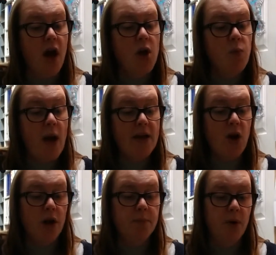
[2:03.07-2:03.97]
and wake
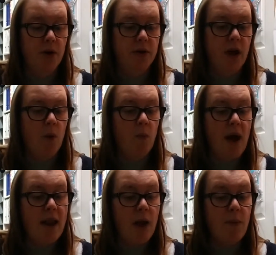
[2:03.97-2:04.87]
on mun, and
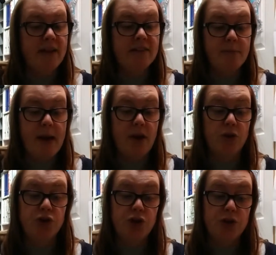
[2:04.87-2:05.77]
when I went to bed
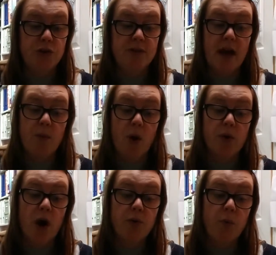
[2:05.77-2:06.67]
on Tues, I
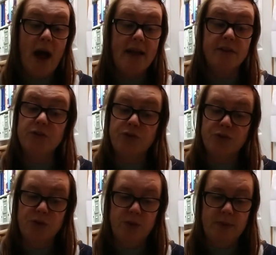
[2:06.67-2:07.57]
woke on wed, as
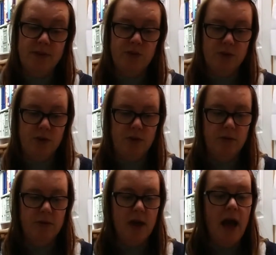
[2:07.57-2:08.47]
true is
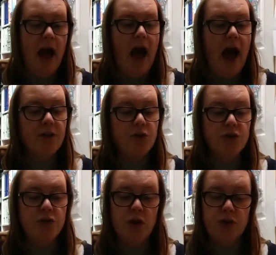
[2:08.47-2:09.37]
trues, and
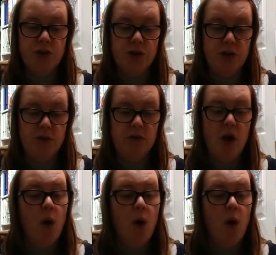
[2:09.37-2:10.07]
could not choose.